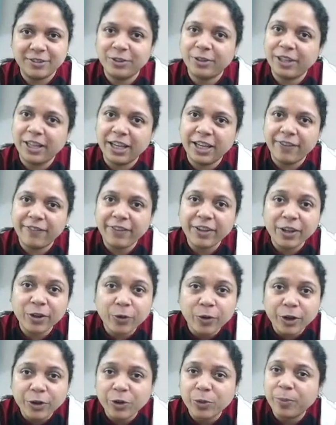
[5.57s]
Today we are
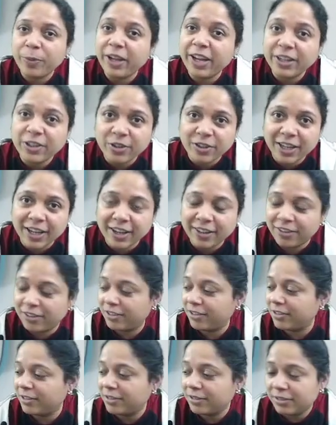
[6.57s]
going to make
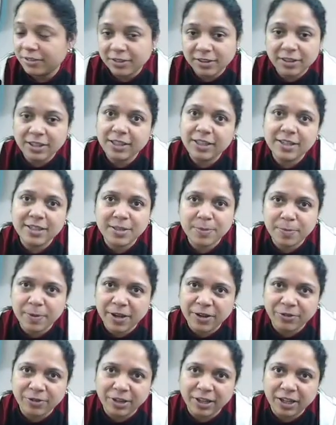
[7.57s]
together these
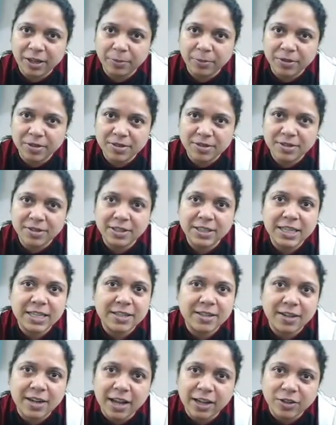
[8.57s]
pantry labels. These
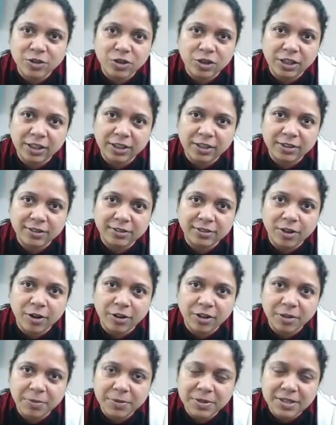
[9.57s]
are actually
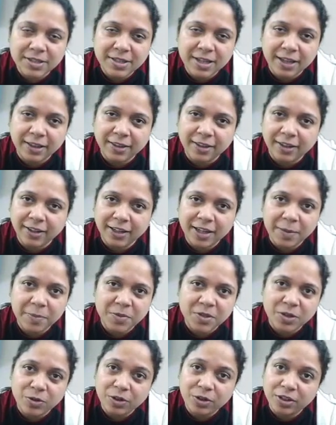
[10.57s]
condiments and their
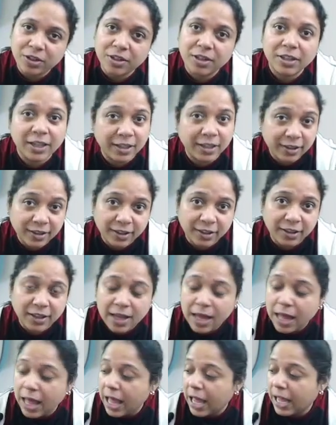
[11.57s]
names are written in Hindi.
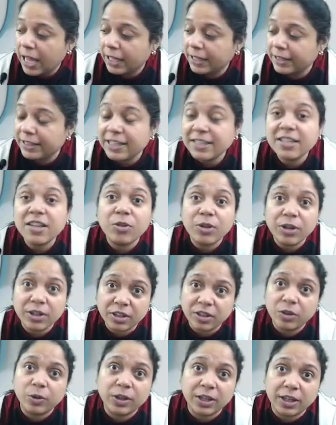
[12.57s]
And these are
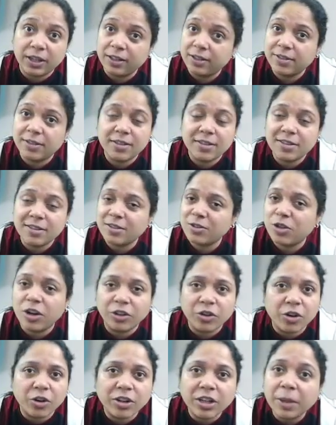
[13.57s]
written, okay, this is
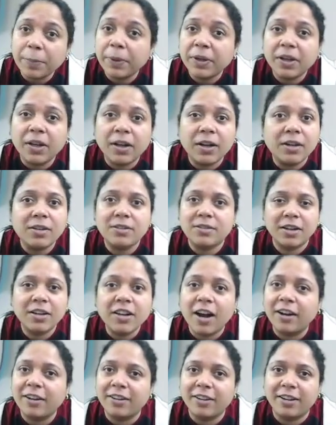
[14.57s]
not your typical
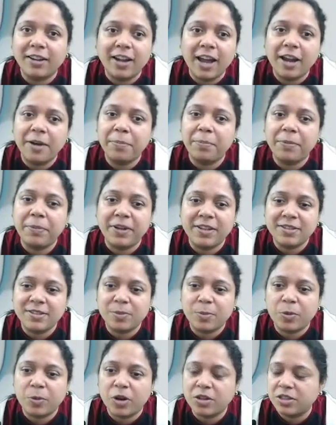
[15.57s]
cut and
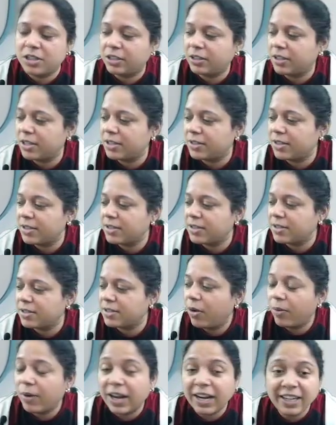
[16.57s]
paste project. This
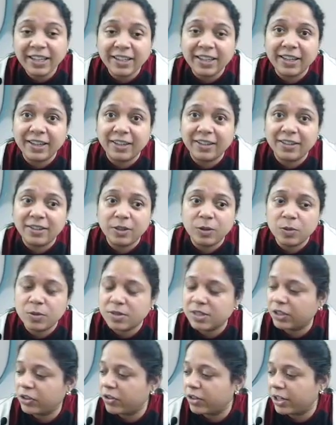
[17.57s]
is writing
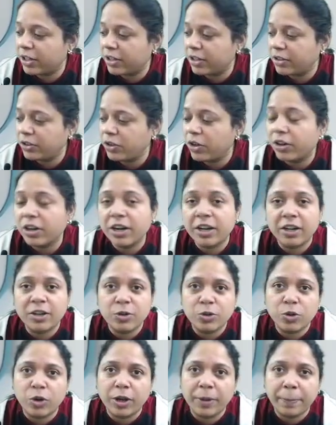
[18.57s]
using your Cricut
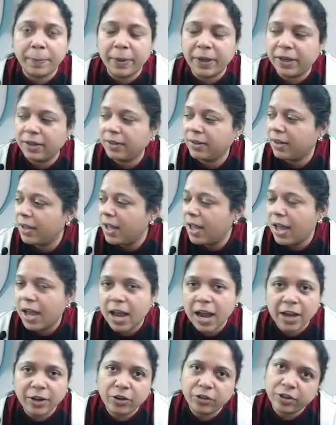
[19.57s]
Joy pen
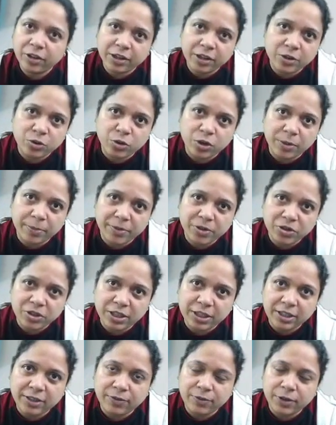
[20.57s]
and your Cricut Joy
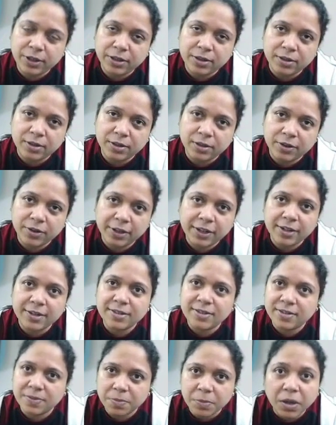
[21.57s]
machine with Cricut
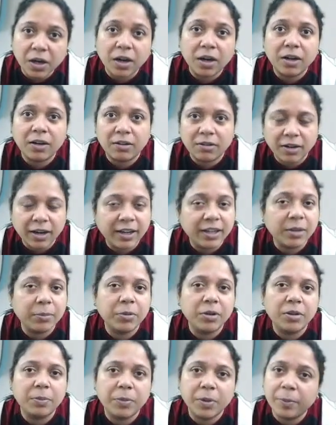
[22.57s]
Smart
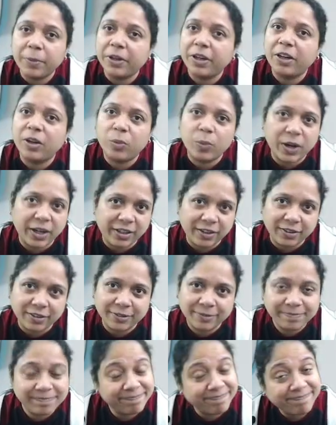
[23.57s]
Writable Permanent Vinyl.
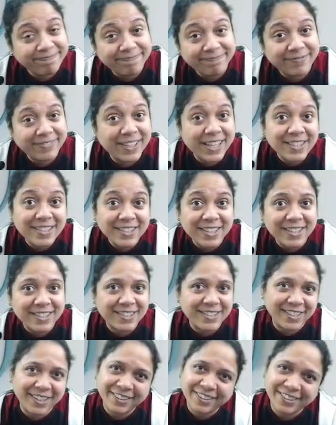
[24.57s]
Let's get
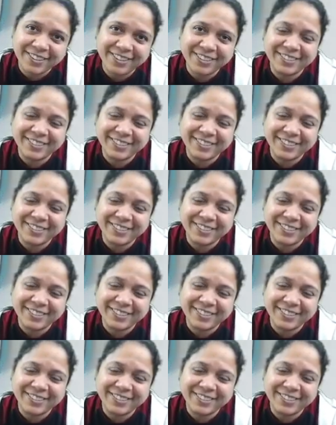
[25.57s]
started.